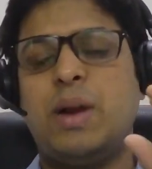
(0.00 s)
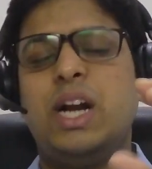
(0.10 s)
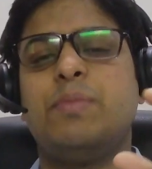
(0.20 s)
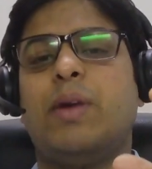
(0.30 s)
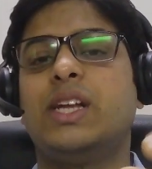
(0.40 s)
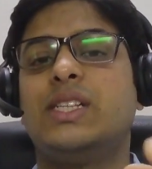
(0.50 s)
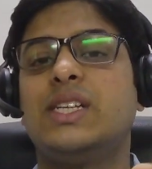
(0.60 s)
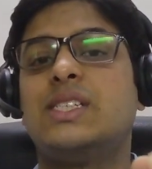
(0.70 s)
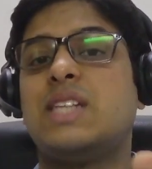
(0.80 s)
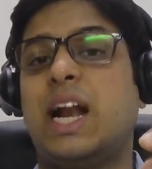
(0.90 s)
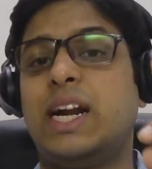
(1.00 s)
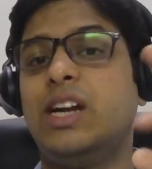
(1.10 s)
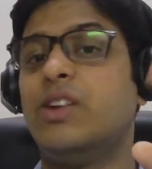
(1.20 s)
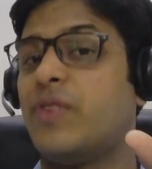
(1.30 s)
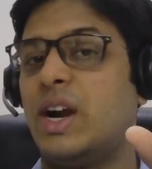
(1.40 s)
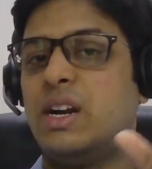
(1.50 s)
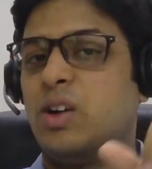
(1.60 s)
Penalty part in this is slightly different.